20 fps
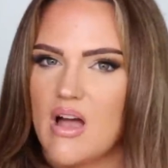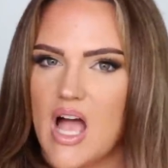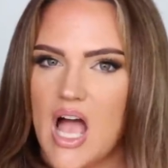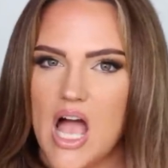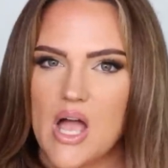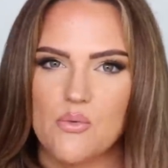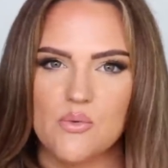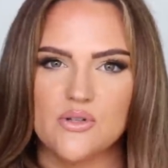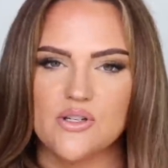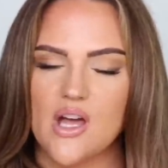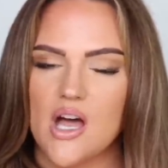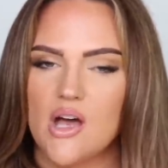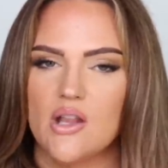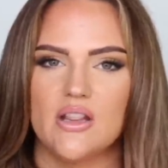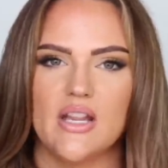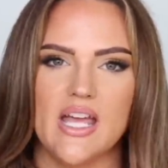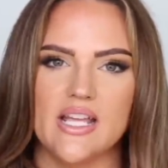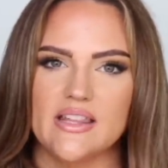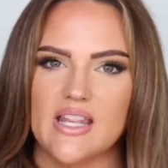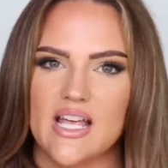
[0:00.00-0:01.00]
I would
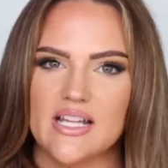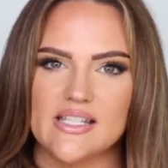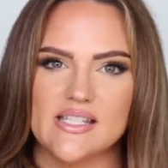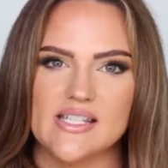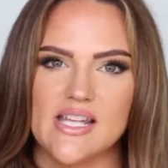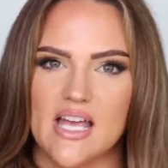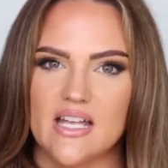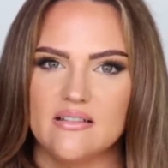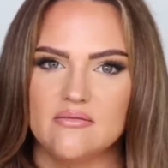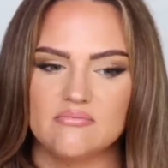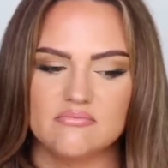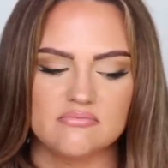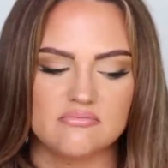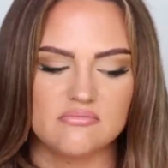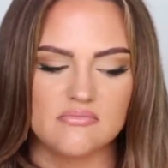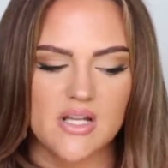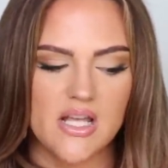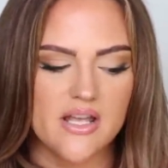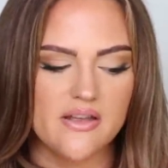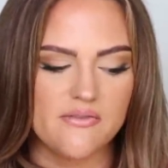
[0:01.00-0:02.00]
not like that scent
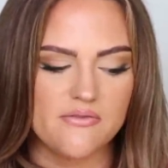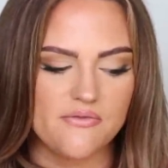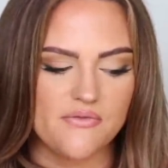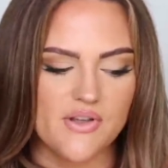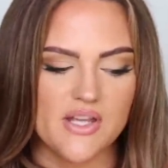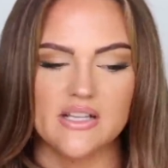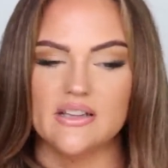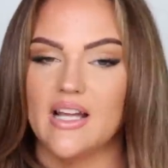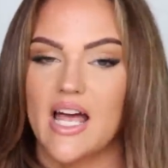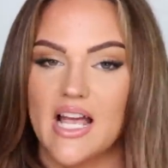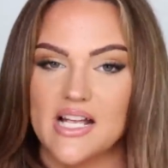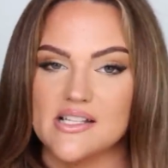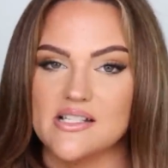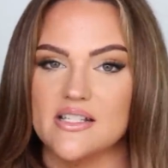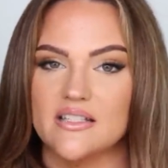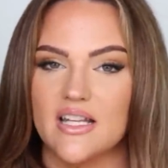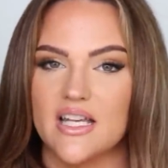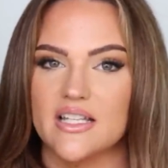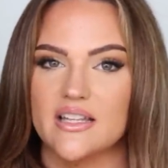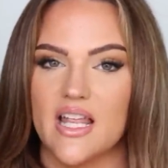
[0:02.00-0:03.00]
if it
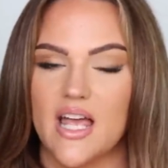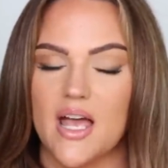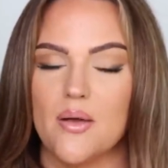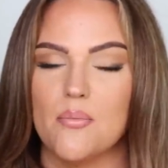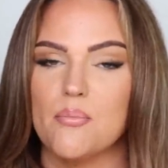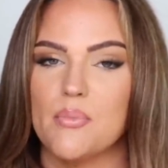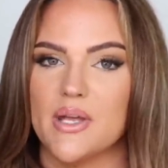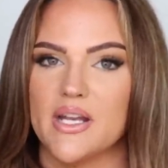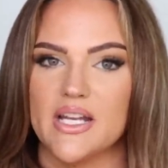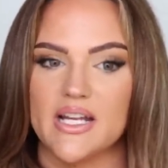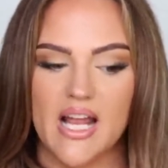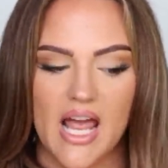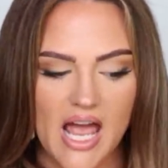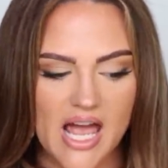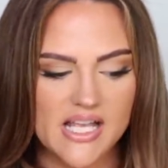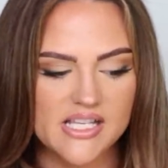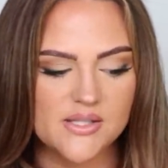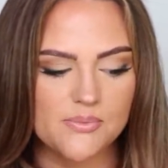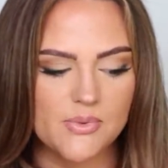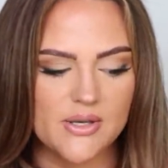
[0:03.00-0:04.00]
lasted like that, but it
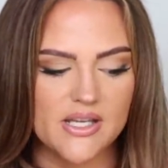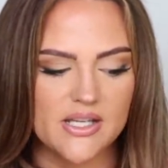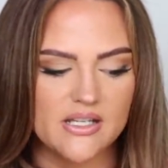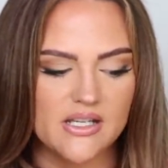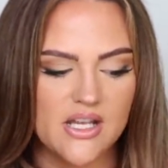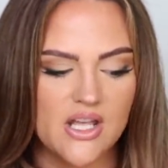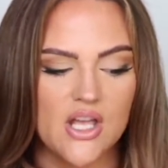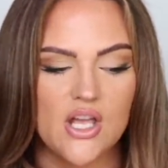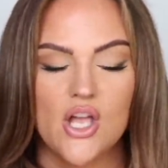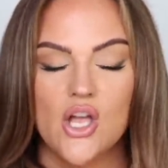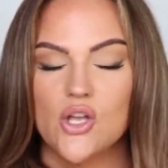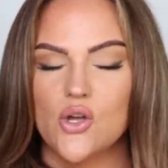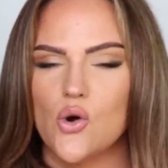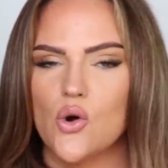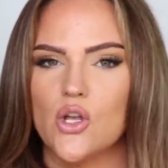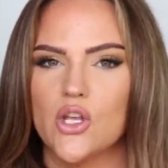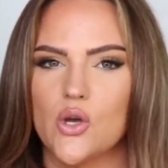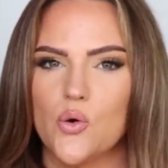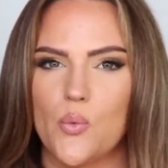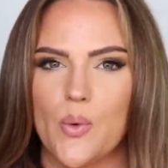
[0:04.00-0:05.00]
has been
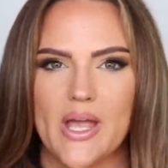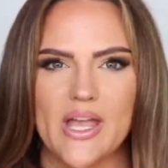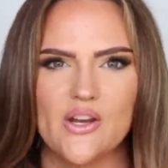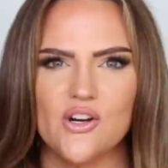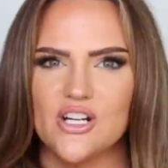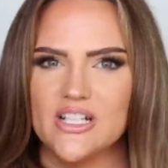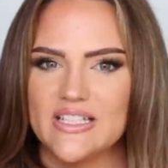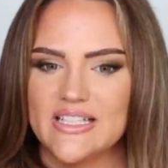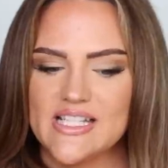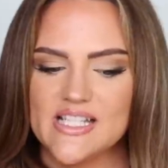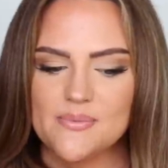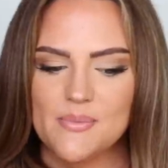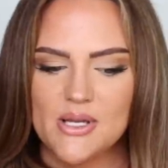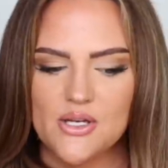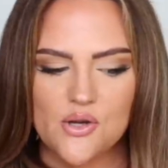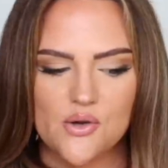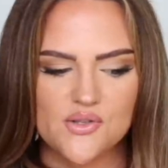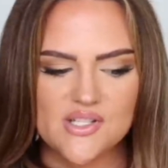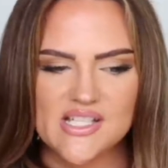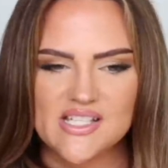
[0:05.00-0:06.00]
going away, or at least my
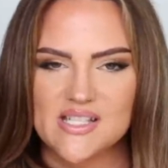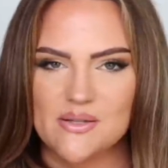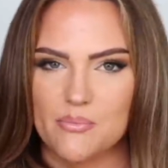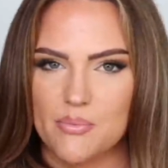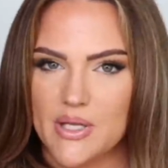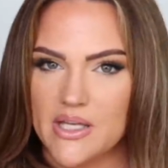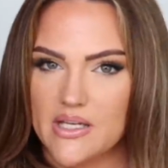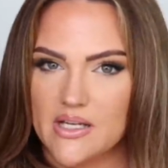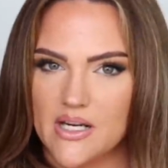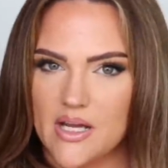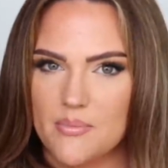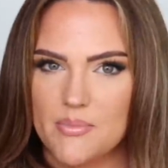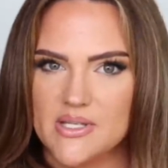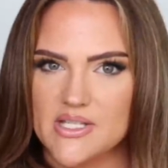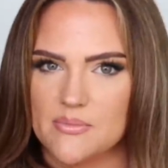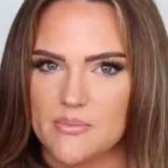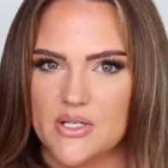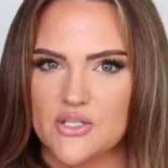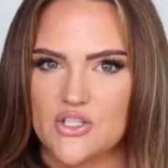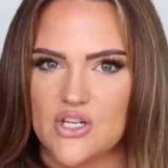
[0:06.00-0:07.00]
nose doesn't pick it up
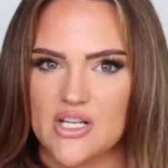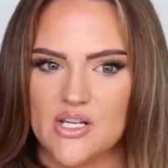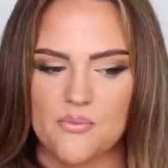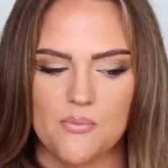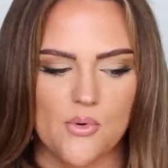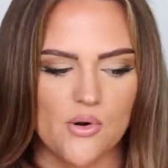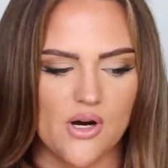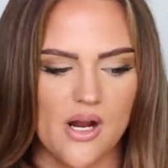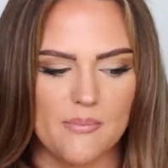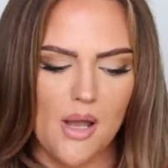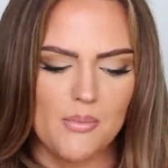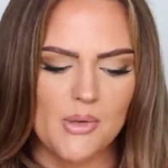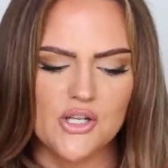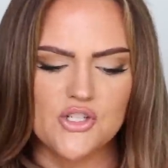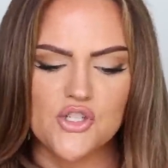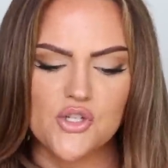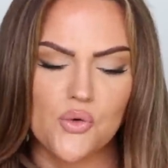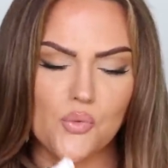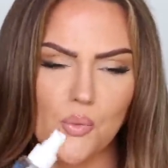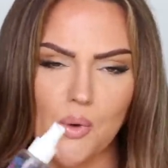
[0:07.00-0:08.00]
as much anymore. I'm
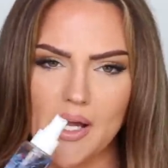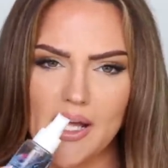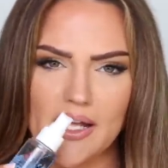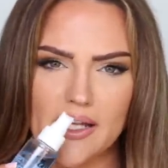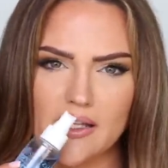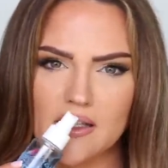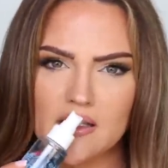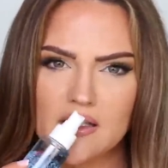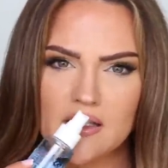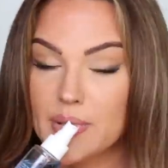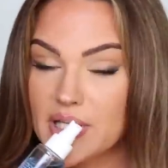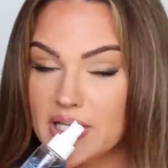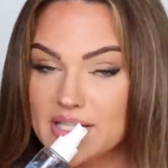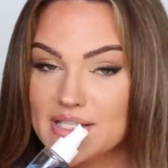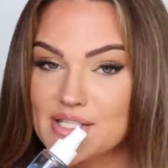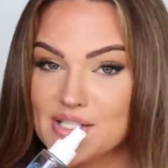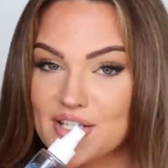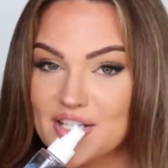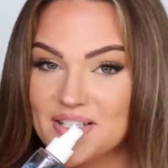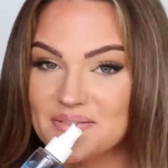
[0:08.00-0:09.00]
not sure why, but
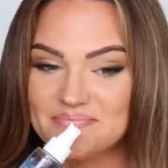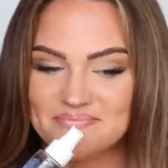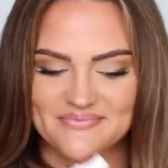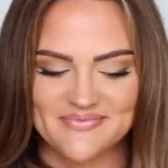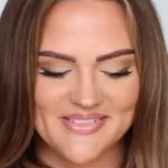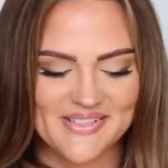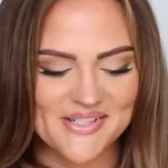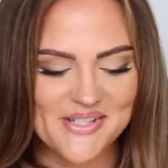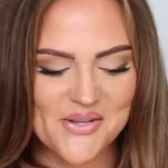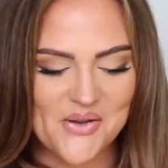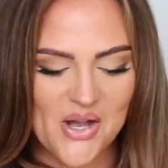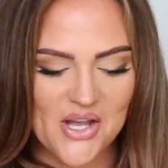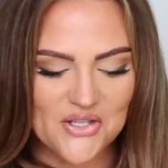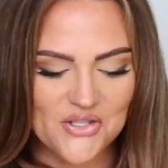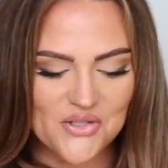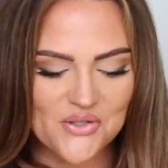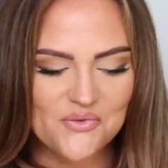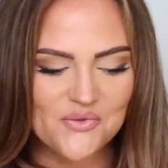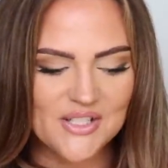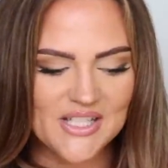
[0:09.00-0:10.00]
it's good. So I
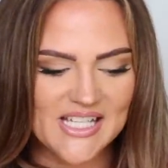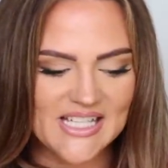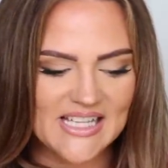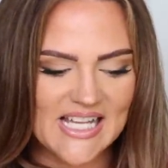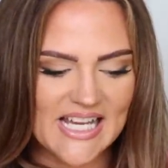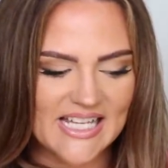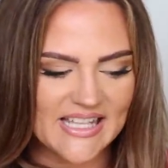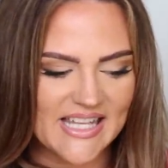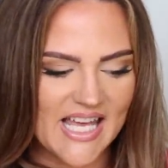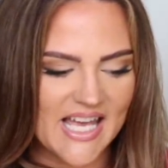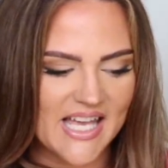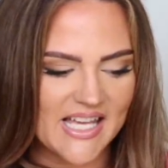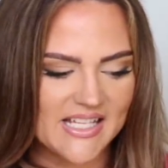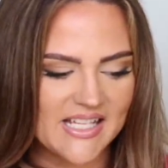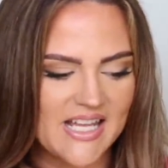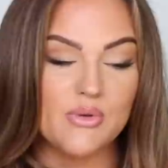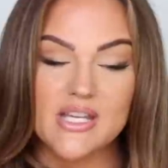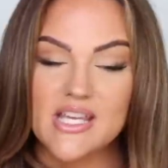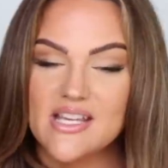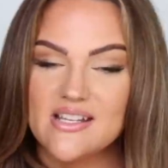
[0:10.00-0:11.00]
do really like
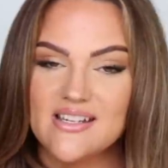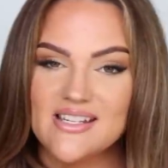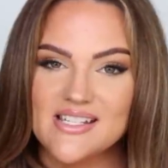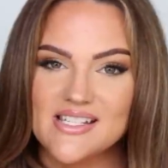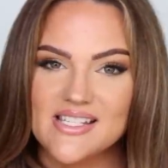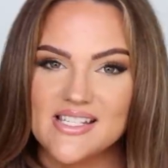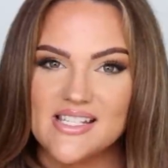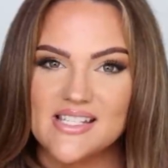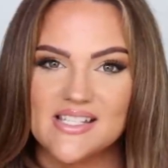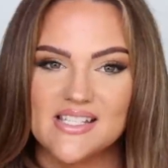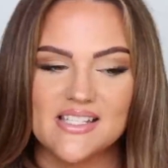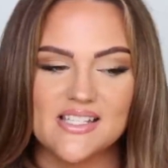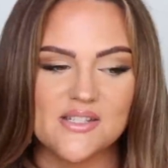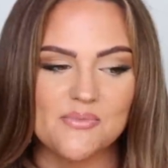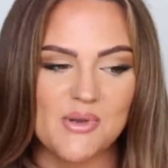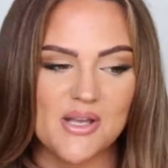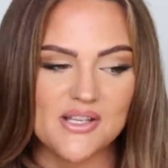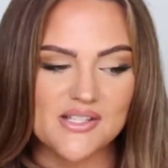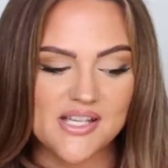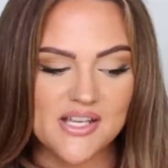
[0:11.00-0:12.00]
that. Bikini Season
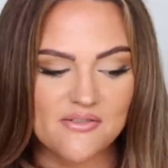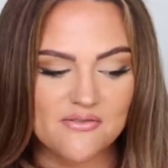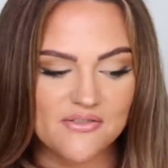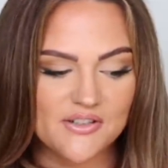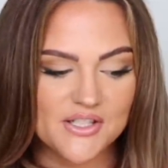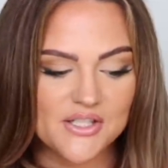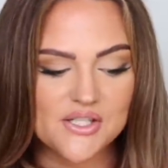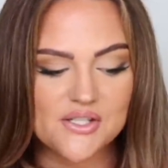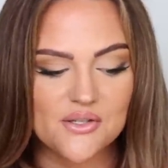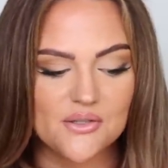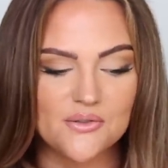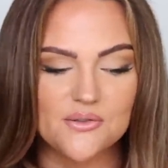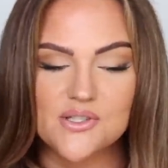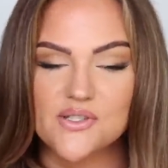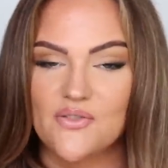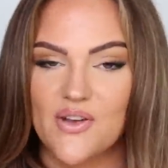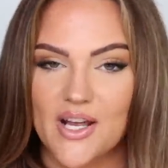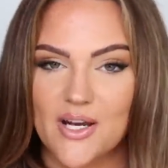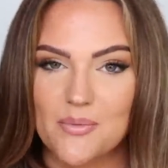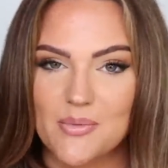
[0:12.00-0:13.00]
smells like
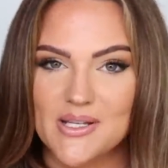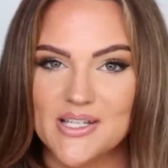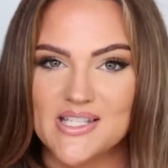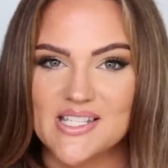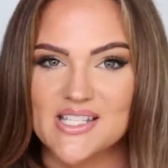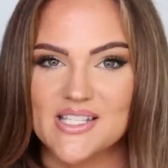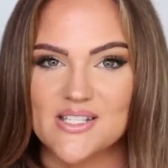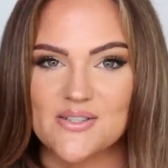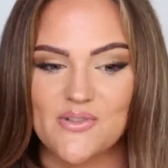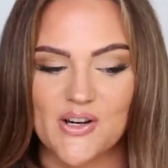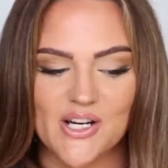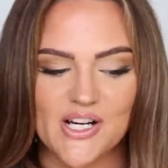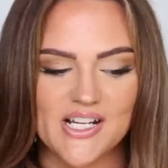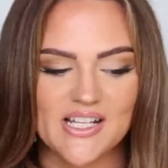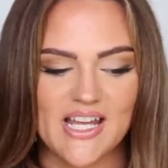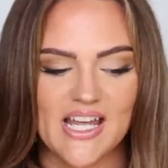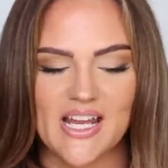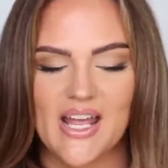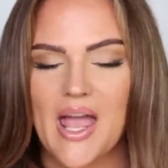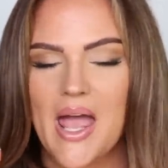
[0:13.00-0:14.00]
Flintstones vitamins. It's very
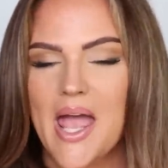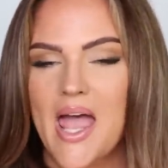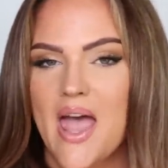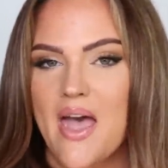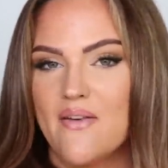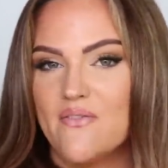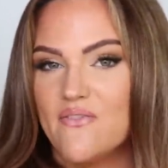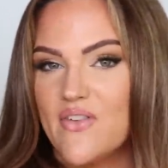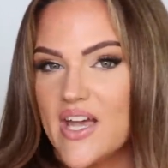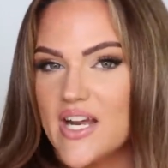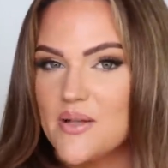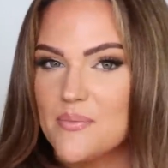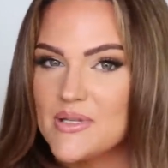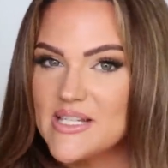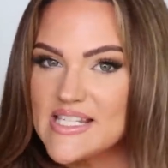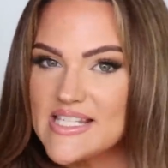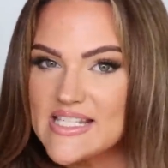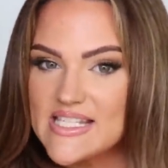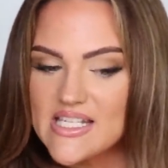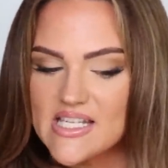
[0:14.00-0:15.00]
like
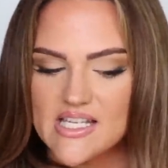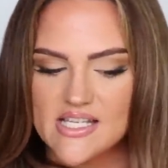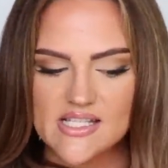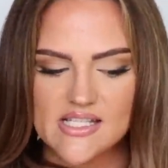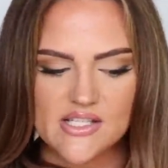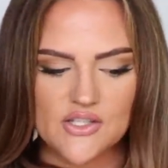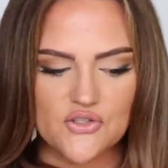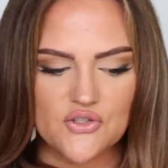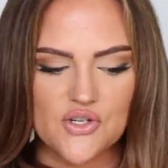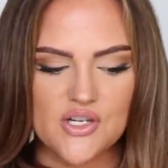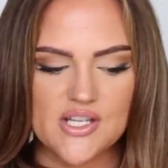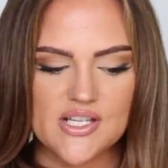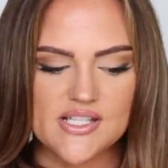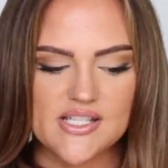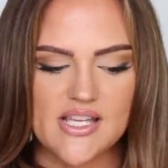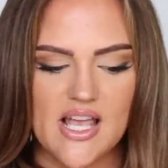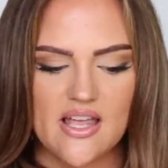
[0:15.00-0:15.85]
vitamin C citrus.